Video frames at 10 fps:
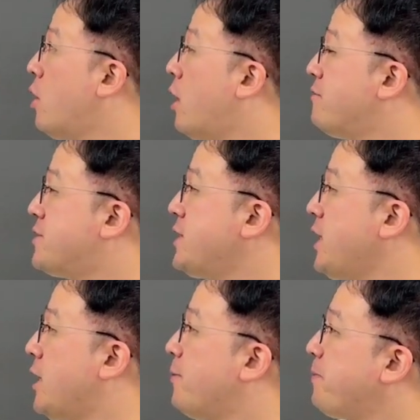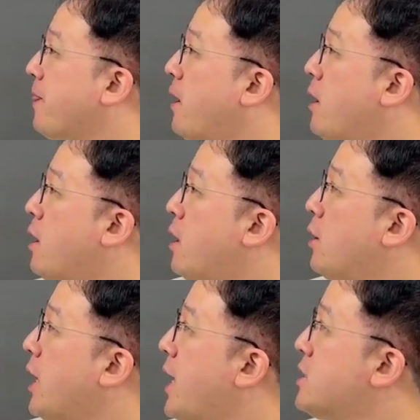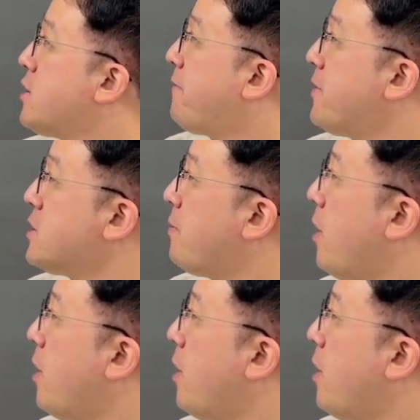of z. Okay, so first of